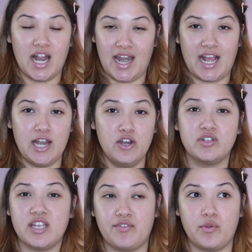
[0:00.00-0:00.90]
like, I
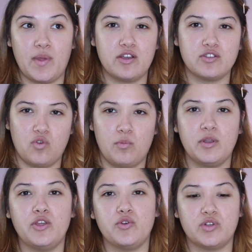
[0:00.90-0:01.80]
looked everywhere because
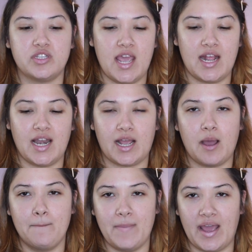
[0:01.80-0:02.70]
normally you could take like
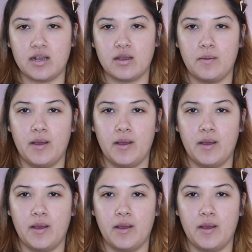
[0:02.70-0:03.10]
a MAC